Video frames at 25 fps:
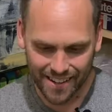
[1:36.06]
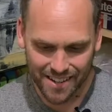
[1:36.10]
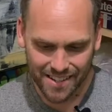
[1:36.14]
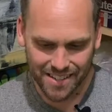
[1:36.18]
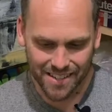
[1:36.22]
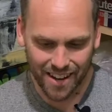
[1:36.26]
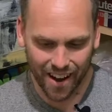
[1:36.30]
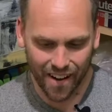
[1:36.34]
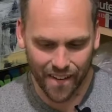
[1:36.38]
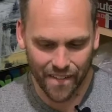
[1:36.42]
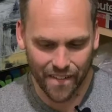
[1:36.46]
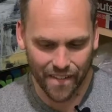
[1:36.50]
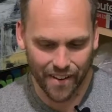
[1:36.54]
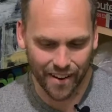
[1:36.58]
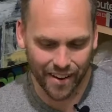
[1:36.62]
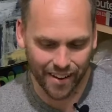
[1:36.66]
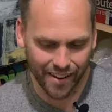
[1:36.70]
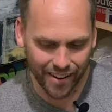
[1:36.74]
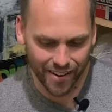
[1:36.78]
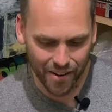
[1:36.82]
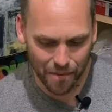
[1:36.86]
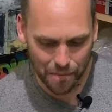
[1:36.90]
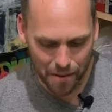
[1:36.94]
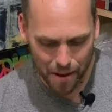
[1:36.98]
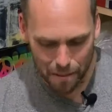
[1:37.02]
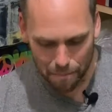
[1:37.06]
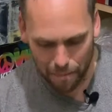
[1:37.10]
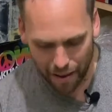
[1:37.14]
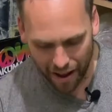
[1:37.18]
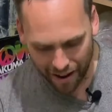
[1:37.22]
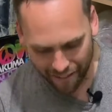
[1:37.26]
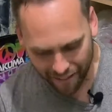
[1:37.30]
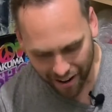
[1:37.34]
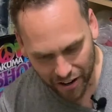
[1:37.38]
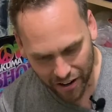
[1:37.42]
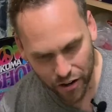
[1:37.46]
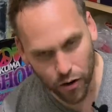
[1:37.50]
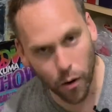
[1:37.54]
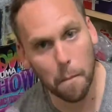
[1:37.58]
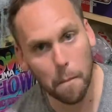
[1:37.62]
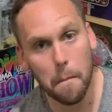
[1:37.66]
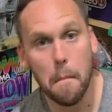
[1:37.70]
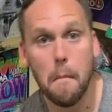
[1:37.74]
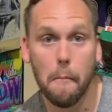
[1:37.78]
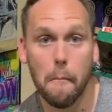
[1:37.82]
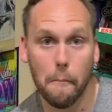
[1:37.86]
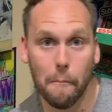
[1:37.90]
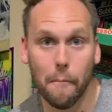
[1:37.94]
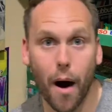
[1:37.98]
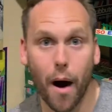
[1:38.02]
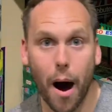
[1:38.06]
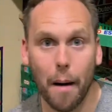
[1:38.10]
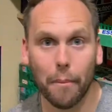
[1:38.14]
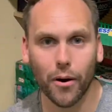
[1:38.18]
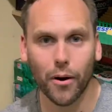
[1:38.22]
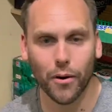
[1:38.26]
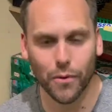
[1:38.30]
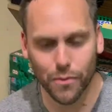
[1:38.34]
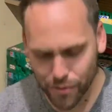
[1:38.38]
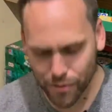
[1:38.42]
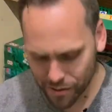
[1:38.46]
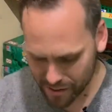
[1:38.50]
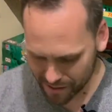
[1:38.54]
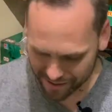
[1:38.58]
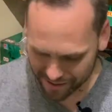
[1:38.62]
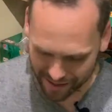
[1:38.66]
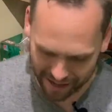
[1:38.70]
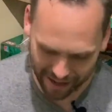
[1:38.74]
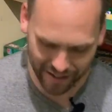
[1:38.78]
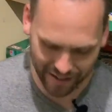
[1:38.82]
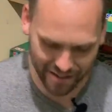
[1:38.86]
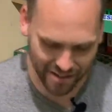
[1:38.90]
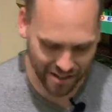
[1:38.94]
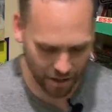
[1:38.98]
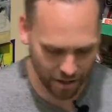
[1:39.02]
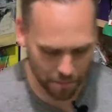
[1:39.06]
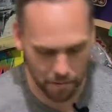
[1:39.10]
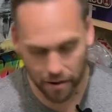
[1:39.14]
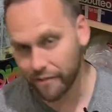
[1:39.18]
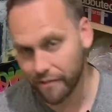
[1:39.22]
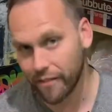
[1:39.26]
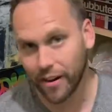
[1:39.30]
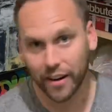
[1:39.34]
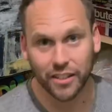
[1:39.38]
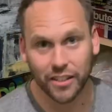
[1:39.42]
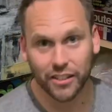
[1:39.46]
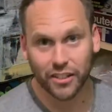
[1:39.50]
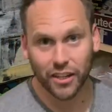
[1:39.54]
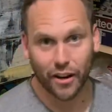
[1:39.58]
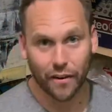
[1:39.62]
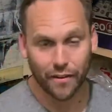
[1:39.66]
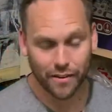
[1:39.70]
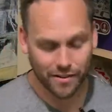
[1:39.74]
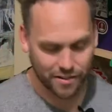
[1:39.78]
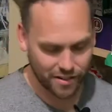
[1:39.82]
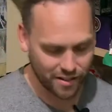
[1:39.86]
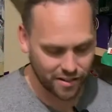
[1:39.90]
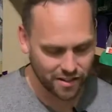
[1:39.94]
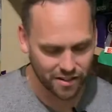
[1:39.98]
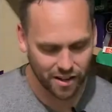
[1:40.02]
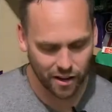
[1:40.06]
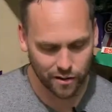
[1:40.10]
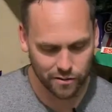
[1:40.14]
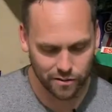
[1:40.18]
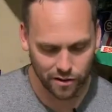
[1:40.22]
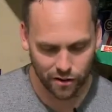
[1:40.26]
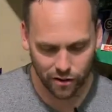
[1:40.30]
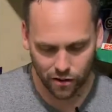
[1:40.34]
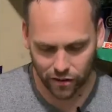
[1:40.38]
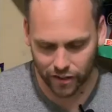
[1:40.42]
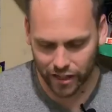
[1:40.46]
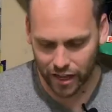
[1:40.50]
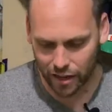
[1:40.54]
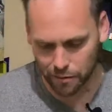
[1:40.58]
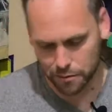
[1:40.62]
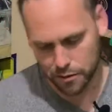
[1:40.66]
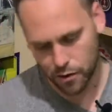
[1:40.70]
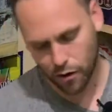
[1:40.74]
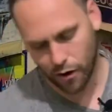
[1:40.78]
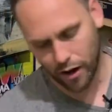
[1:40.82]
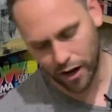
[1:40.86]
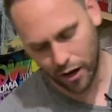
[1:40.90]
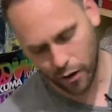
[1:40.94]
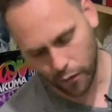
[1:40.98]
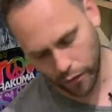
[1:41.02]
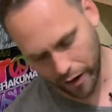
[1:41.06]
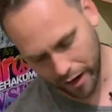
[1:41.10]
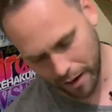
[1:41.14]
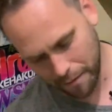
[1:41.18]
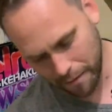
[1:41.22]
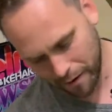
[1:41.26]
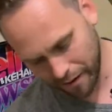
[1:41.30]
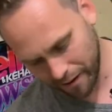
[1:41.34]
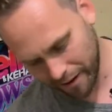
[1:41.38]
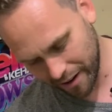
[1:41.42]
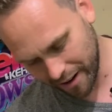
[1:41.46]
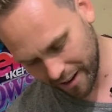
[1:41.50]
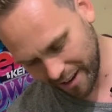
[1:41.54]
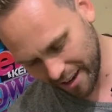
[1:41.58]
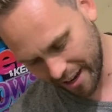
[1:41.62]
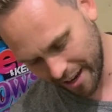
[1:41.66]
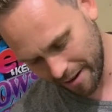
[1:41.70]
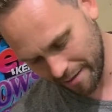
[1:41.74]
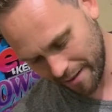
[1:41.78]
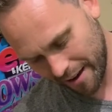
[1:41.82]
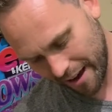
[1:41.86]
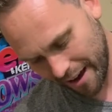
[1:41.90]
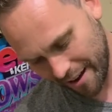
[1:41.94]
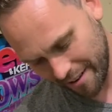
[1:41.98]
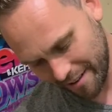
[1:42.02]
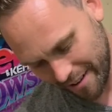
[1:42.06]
So, a little bit of background on my balls. That's gonna be a running joke as this goes along. That'll tire quickly, but I'm gonna keep going.